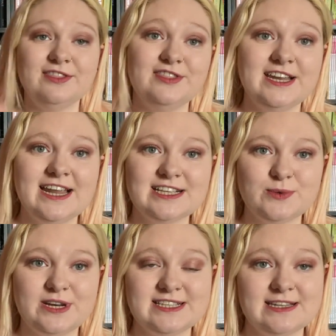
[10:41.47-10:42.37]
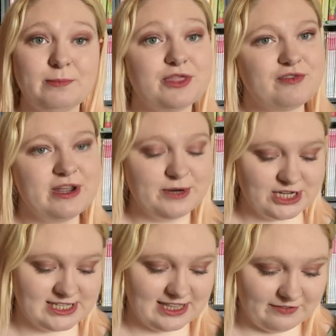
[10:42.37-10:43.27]
The next one is number three, which
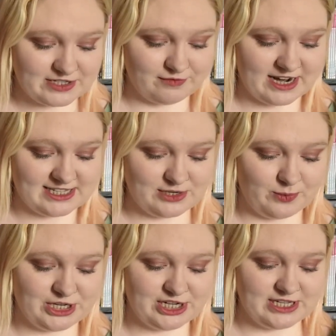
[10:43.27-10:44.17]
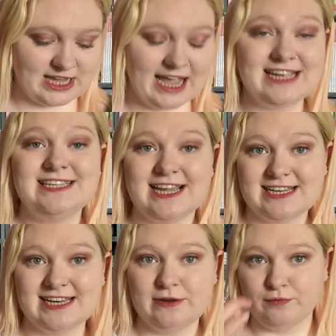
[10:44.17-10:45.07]
is Lover's Rest, which is a
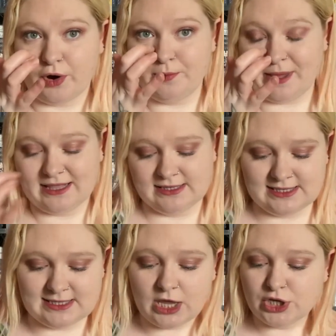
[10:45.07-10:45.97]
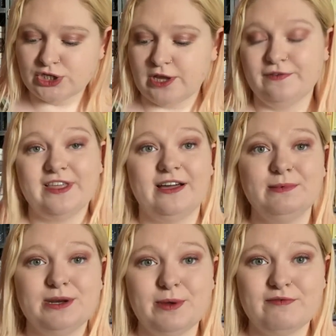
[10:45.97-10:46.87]
deadly romance. So for that, I'm
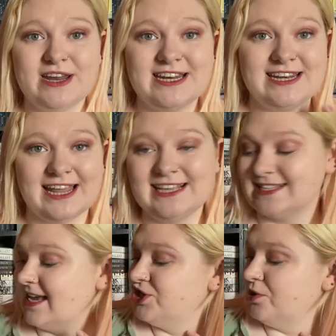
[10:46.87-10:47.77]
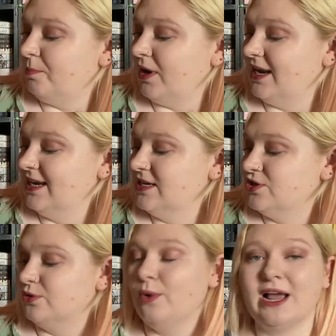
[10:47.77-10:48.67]
going to be reading Lake's Edge by
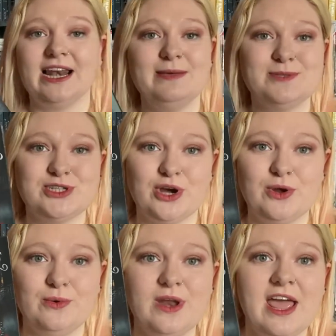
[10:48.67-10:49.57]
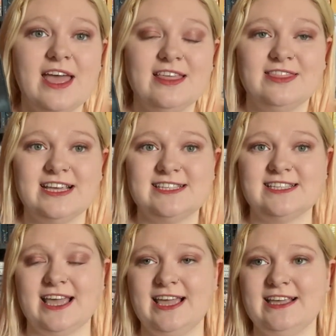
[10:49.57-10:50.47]
Lyndall Clipstone.
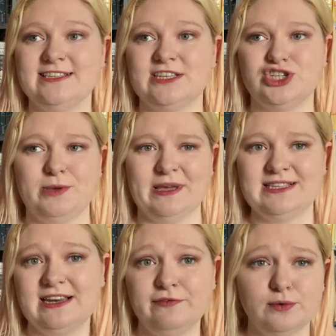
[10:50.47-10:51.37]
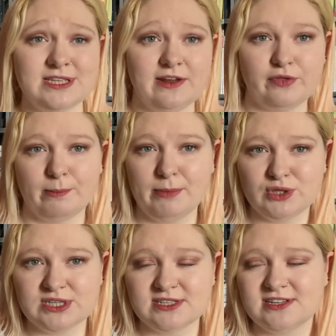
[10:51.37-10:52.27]
This is, she basically falls in love with a
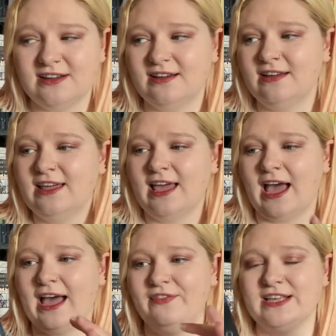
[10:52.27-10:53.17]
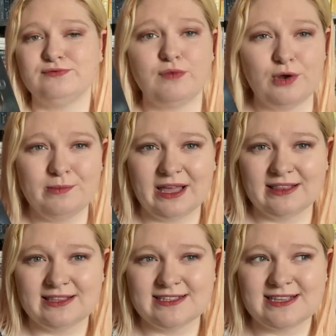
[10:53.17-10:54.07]
monster and there's
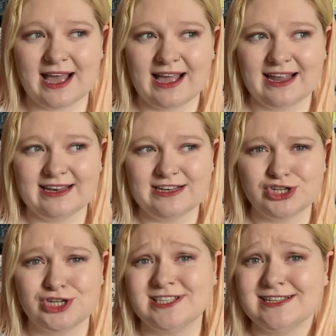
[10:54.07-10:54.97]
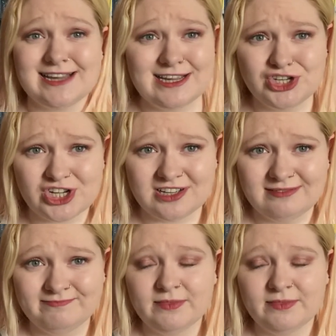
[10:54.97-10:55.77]
romance and she's in danger